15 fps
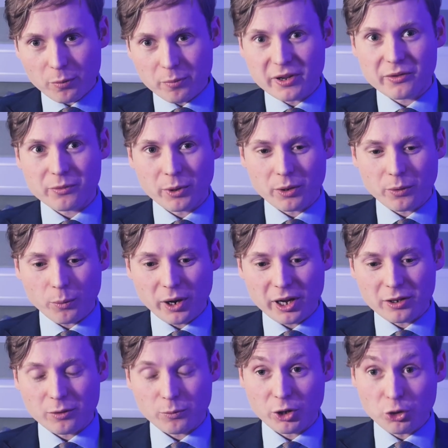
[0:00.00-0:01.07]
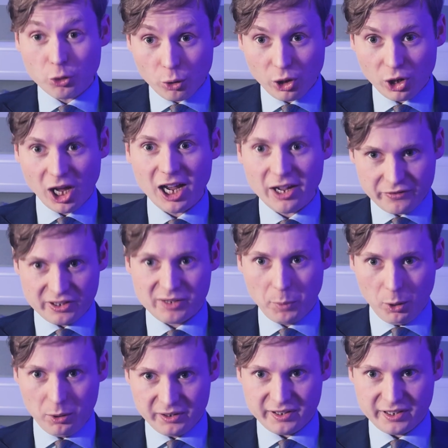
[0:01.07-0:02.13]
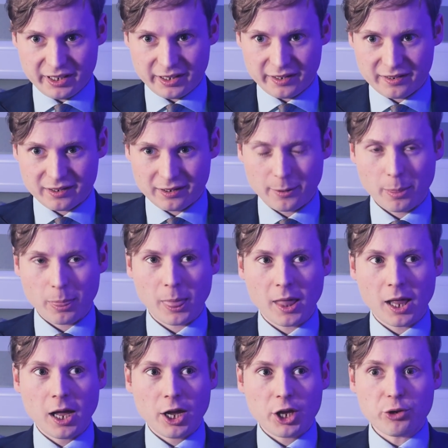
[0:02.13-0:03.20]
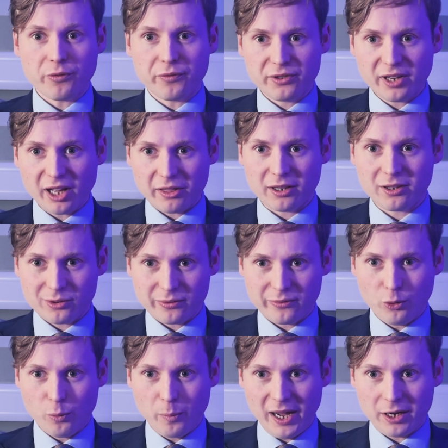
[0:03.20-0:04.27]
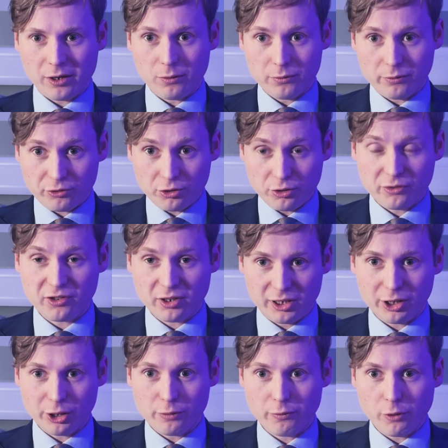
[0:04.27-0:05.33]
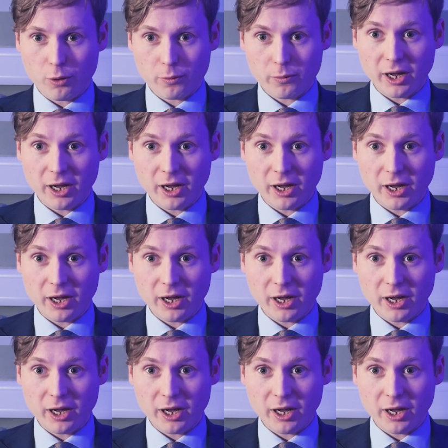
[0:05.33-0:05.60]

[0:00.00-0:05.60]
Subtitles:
is when your life is politics, you have nothing to fall back on should something go wrong. Mm-hmm.